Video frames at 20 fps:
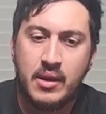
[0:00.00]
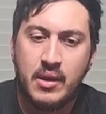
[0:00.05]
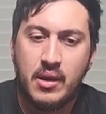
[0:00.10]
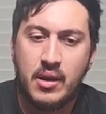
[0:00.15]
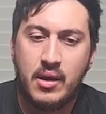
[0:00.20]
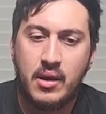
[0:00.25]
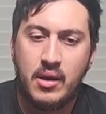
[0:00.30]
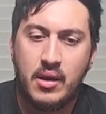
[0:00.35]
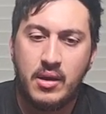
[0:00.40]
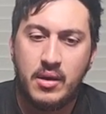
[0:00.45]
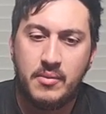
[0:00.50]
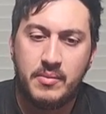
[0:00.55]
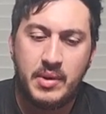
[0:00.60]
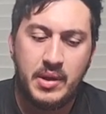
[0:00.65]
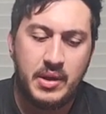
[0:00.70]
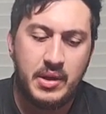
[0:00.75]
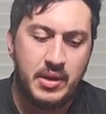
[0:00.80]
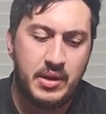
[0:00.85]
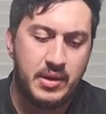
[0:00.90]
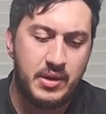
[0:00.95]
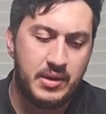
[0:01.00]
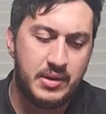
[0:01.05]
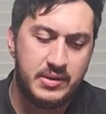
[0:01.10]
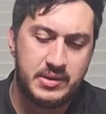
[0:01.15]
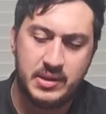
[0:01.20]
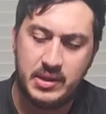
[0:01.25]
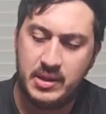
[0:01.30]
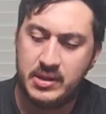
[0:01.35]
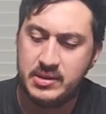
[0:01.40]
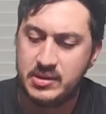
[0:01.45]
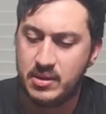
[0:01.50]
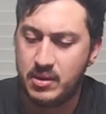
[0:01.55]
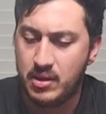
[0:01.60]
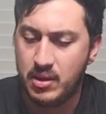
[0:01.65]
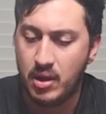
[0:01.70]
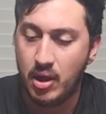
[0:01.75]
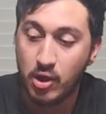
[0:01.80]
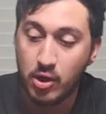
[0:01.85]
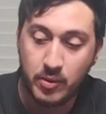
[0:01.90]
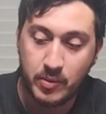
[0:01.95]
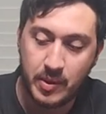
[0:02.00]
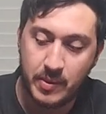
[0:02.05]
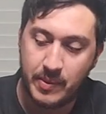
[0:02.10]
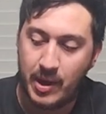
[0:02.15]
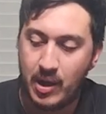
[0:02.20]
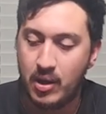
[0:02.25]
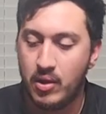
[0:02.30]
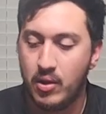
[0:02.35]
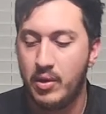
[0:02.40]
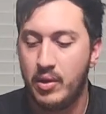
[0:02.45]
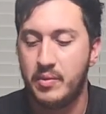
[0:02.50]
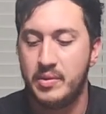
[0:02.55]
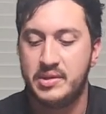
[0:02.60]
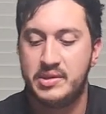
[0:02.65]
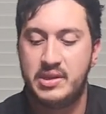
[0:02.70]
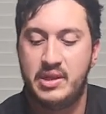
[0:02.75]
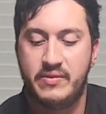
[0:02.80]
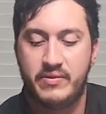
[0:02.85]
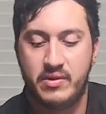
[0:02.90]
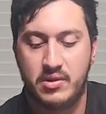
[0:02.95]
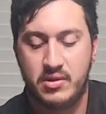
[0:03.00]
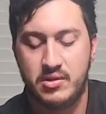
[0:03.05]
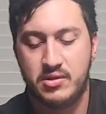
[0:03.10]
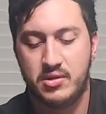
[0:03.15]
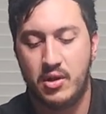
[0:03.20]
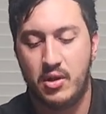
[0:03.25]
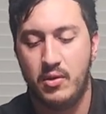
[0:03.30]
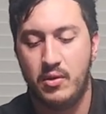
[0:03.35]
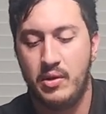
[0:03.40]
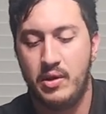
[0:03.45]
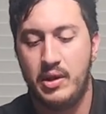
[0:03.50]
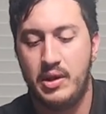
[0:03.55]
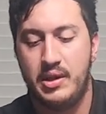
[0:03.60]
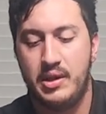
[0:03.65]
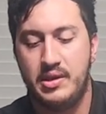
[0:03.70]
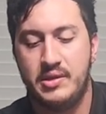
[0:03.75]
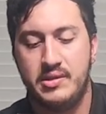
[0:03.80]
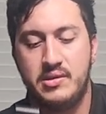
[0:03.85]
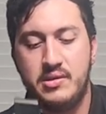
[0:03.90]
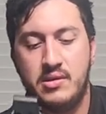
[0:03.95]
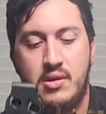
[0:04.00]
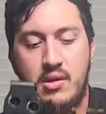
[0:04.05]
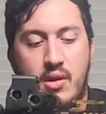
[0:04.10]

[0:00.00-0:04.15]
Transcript: Um, see, it's a aluminum alloy receiver, so it is